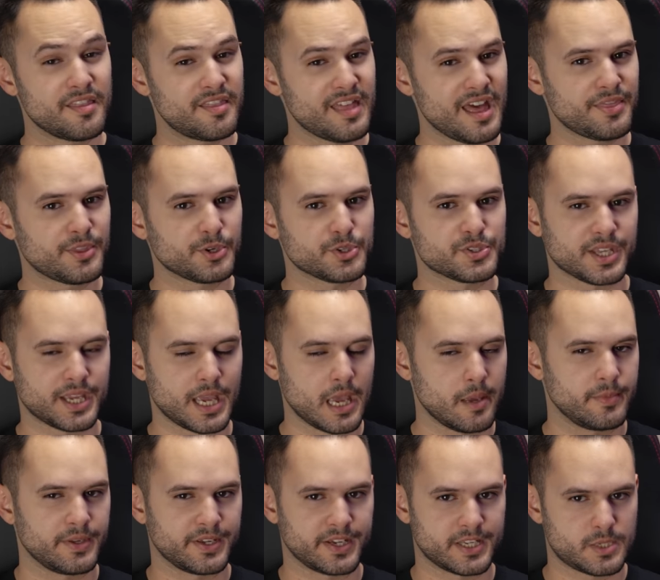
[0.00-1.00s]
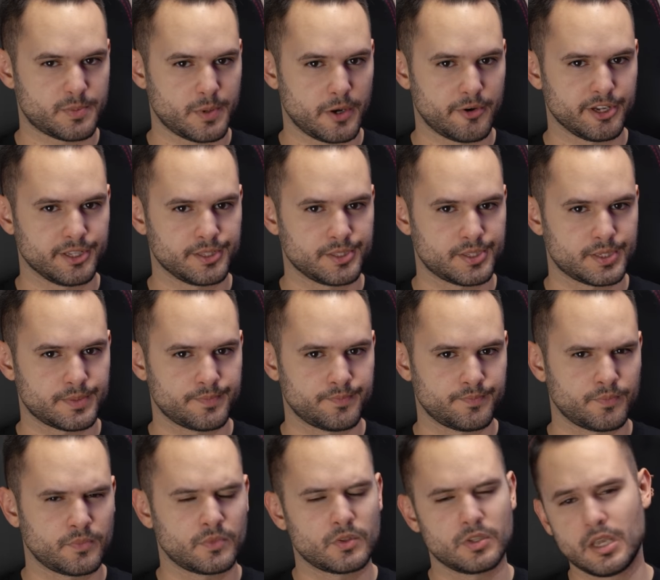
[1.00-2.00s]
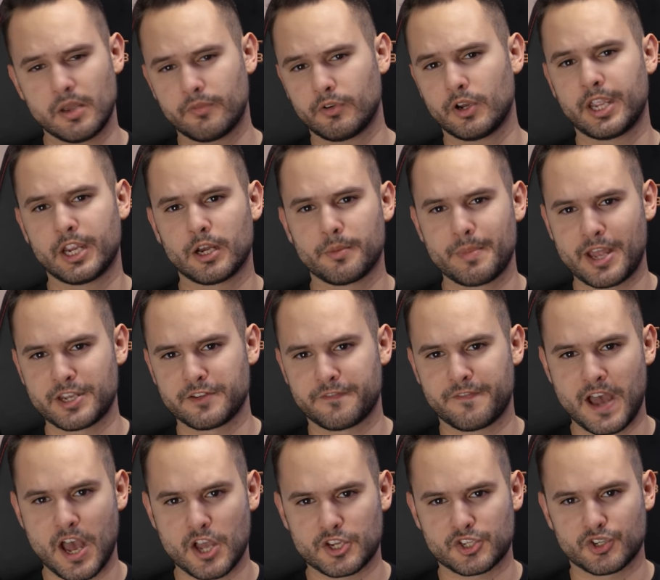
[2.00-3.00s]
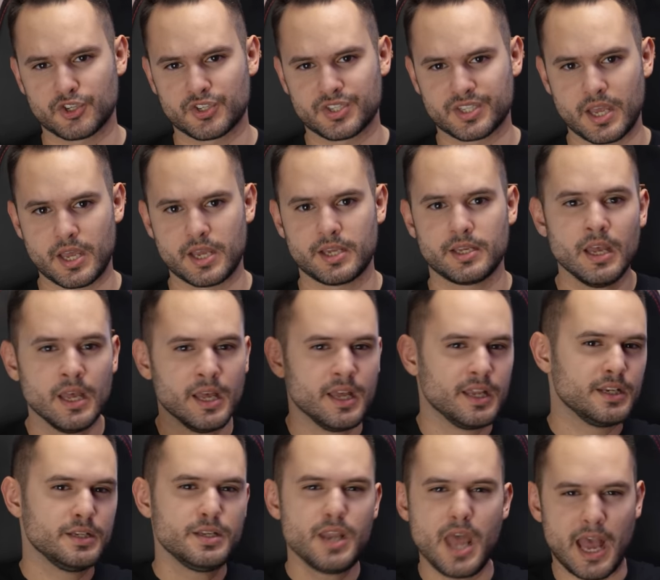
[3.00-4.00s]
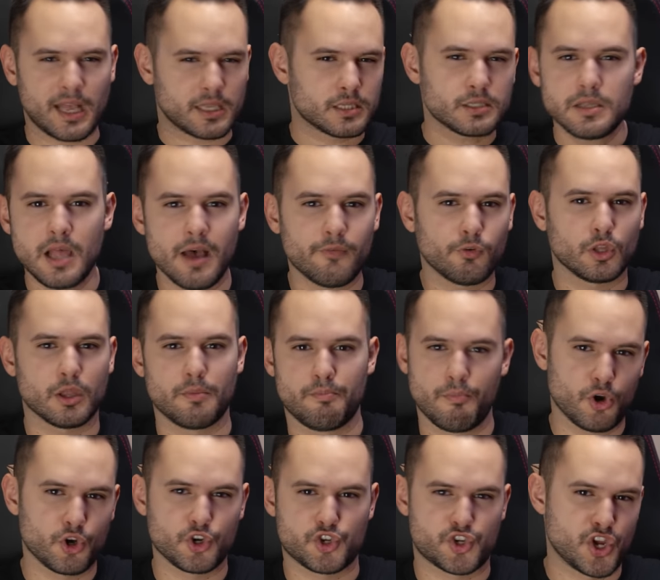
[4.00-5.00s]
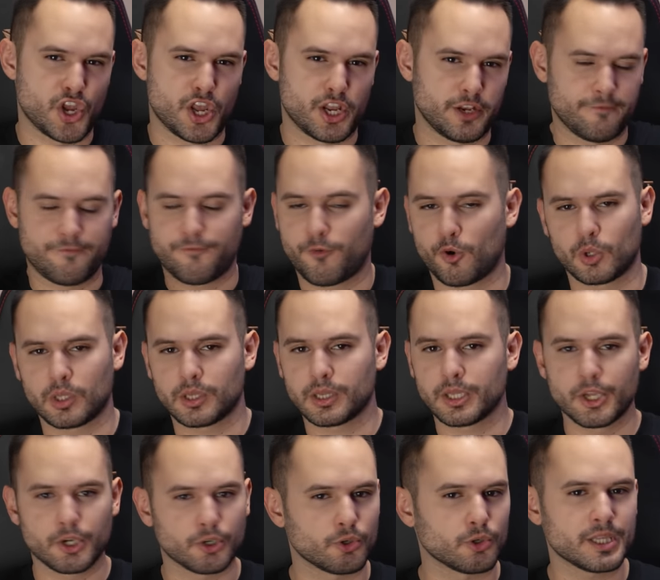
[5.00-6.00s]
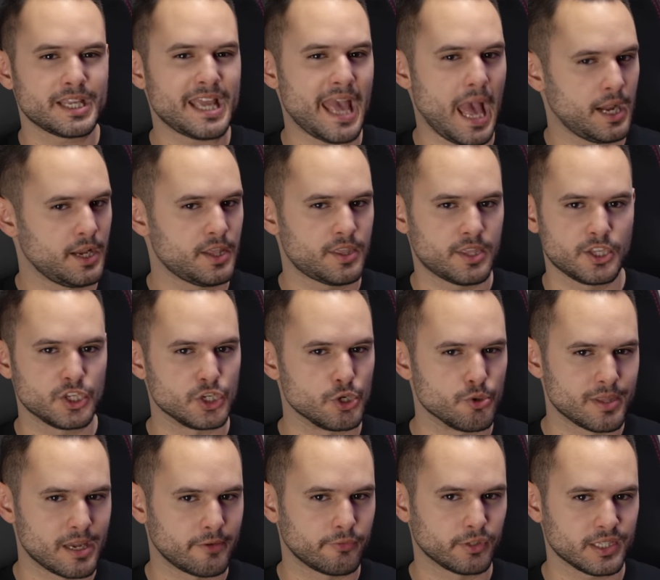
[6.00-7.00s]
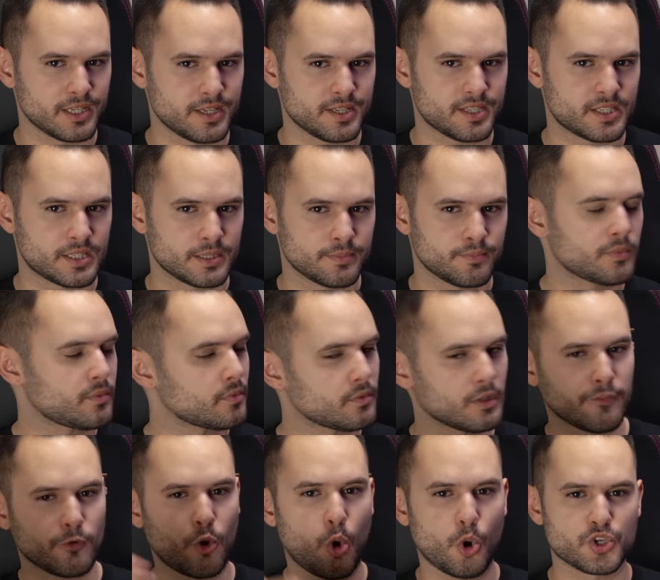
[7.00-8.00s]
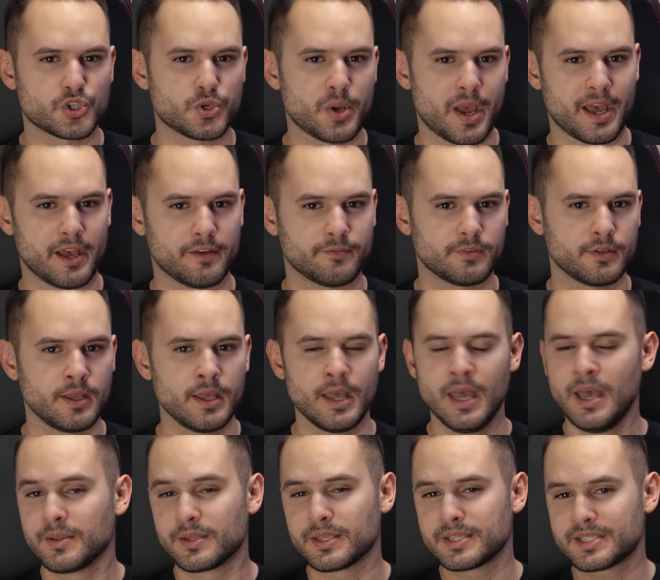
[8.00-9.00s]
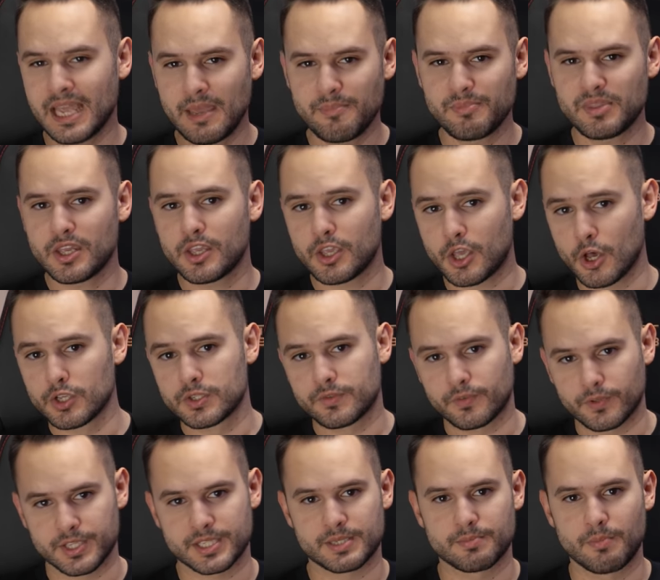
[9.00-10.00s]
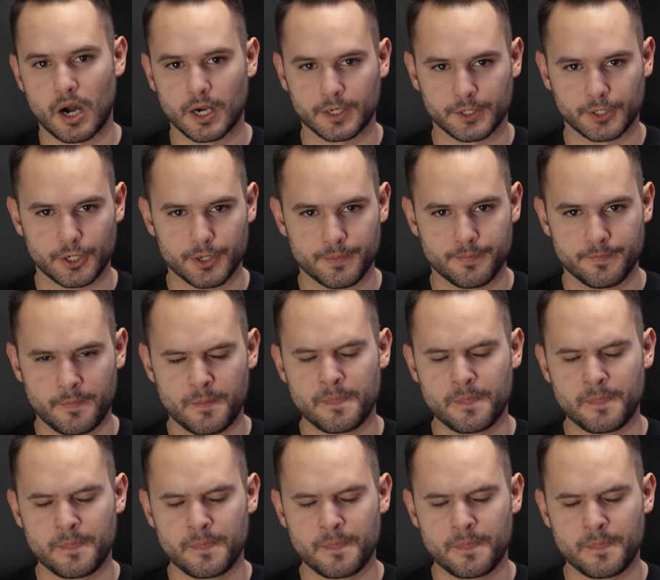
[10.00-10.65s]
Then there's the gaming experience. You ever hear manufacturers say, next level immersion, for literally anything new they release? Of course you have. The same thing goes for this monitor.